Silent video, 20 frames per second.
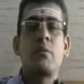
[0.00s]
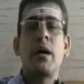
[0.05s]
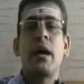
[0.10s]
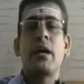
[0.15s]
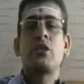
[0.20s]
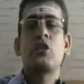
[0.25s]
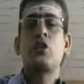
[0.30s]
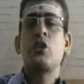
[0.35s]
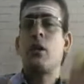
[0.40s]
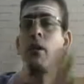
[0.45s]

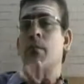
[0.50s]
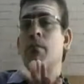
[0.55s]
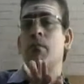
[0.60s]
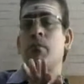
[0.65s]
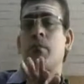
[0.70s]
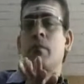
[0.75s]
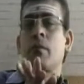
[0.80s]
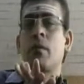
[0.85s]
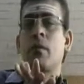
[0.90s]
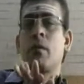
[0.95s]
actual.
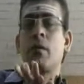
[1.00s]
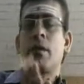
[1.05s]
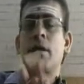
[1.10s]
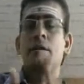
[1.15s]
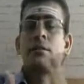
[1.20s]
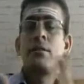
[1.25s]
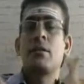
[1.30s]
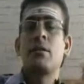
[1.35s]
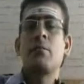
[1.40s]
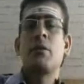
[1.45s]

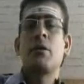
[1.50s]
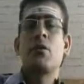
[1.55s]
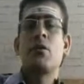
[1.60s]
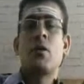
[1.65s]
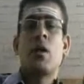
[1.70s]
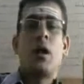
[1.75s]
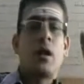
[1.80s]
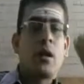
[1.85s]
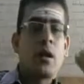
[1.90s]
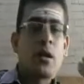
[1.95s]
It's nothing but
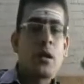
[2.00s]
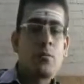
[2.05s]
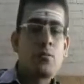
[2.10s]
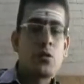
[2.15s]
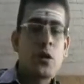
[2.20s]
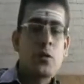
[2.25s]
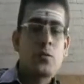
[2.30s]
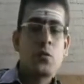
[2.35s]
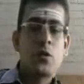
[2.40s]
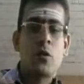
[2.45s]
your under
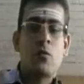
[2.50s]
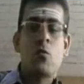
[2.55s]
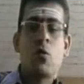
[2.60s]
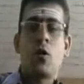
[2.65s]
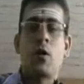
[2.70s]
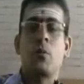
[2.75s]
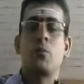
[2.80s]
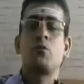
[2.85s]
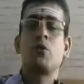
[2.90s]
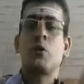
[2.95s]
absorption or
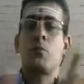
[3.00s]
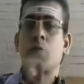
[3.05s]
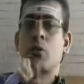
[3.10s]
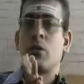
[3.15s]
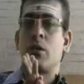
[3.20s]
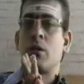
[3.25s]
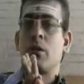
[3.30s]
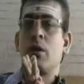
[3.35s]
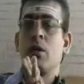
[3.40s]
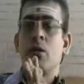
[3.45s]
over
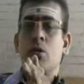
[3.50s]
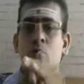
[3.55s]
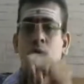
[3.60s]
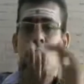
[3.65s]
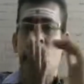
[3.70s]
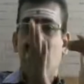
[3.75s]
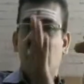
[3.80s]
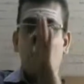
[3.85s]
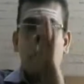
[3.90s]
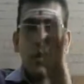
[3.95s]
absorption.
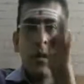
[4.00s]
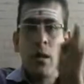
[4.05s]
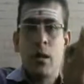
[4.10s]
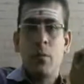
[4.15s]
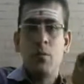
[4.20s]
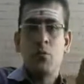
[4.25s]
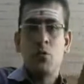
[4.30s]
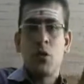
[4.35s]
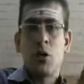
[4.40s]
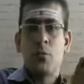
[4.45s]
So under
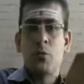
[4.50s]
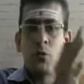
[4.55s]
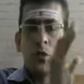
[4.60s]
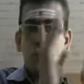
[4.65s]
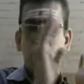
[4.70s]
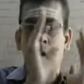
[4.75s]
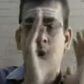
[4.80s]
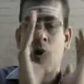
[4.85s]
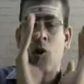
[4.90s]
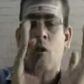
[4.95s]

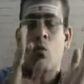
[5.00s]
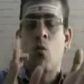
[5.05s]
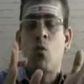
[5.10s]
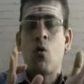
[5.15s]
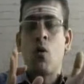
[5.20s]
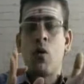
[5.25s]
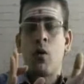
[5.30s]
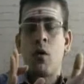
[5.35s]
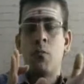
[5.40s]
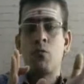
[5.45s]
absorption or
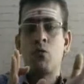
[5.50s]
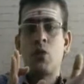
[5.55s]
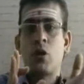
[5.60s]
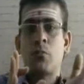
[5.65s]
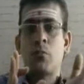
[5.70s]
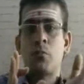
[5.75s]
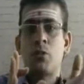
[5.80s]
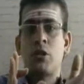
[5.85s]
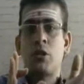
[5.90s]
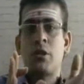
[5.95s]
over
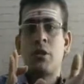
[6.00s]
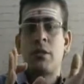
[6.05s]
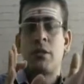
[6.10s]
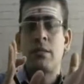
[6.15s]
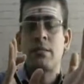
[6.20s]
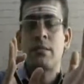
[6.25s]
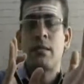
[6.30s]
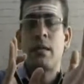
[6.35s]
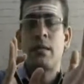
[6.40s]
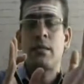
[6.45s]
absorption
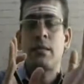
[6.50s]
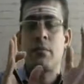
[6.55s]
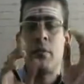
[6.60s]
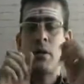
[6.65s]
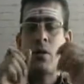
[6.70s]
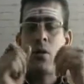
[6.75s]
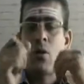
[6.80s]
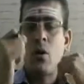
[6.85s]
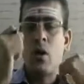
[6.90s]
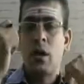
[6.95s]
is nothing
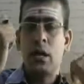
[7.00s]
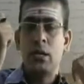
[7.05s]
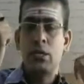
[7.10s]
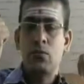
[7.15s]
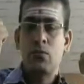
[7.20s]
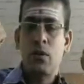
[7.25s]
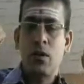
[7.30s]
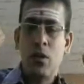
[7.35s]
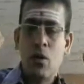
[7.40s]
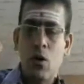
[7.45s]
but called
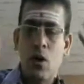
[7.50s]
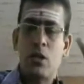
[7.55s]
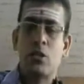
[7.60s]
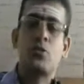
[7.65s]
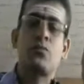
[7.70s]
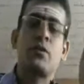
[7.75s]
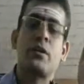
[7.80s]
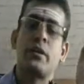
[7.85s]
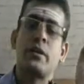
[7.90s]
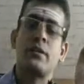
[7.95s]
as your
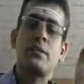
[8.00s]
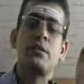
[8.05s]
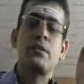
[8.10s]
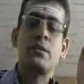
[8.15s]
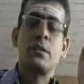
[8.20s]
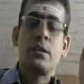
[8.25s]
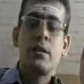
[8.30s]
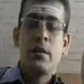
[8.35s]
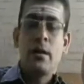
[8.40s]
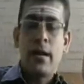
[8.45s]
cost
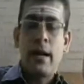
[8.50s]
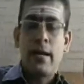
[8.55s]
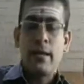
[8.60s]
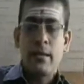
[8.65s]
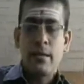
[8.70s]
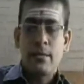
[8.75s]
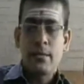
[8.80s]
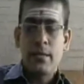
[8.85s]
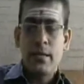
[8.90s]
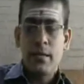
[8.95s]
variance. And
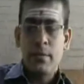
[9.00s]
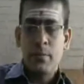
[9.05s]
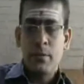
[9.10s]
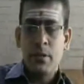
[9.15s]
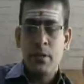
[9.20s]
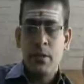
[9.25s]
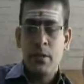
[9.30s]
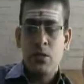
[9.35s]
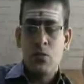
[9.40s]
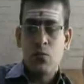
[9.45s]
the same
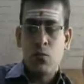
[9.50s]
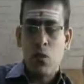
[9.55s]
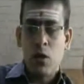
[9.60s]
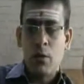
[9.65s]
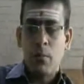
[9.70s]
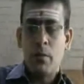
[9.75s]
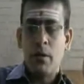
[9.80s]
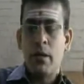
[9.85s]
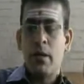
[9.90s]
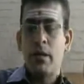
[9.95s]
thing is
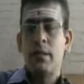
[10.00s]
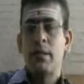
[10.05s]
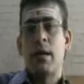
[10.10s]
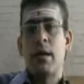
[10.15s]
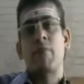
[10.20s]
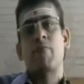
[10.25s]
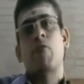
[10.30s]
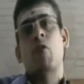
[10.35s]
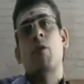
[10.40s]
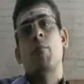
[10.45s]
formed in
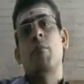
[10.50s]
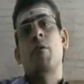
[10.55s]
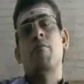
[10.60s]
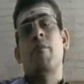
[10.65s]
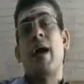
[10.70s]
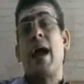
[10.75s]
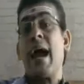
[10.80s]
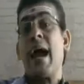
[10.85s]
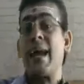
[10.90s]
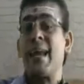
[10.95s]
the form
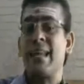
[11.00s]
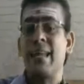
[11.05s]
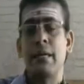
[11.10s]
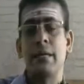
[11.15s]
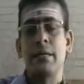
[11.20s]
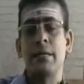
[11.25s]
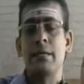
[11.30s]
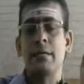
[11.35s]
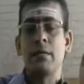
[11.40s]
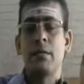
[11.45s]
of angle
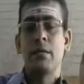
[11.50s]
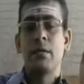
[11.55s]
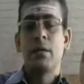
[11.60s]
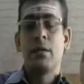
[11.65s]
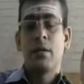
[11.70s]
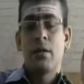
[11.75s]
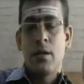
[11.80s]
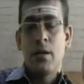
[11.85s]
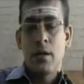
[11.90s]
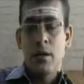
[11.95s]
here.
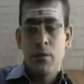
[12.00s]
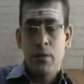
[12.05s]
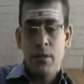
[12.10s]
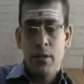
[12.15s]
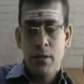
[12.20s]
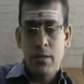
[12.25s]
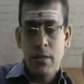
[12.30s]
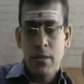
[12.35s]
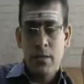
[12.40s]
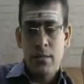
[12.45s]
Now
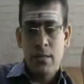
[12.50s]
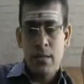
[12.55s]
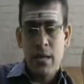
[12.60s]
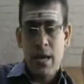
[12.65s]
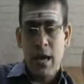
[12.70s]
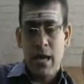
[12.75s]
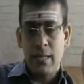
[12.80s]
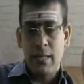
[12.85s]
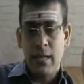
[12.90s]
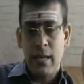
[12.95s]
here there is an
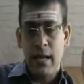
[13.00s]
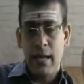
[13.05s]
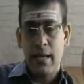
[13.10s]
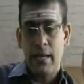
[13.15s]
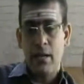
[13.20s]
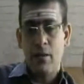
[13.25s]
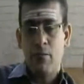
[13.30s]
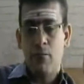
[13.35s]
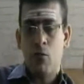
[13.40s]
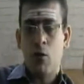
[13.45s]
other
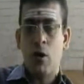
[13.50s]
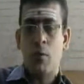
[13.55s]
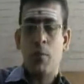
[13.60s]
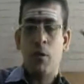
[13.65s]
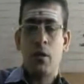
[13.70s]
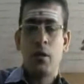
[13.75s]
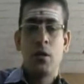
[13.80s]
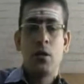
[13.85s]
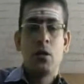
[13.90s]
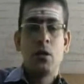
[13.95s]
angle formed.
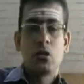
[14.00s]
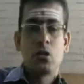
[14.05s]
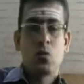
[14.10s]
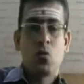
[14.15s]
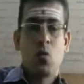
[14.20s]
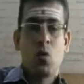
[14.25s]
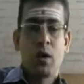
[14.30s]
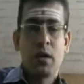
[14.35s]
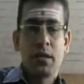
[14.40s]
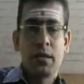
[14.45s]
So
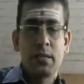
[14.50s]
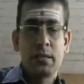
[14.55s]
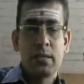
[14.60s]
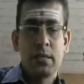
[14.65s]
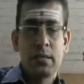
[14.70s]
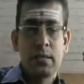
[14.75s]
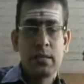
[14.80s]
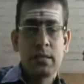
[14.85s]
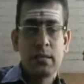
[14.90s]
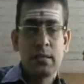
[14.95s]
what is
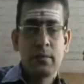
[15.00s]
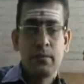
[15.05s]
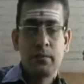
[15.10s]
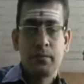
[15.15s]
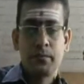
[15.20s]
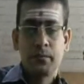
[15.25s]
this?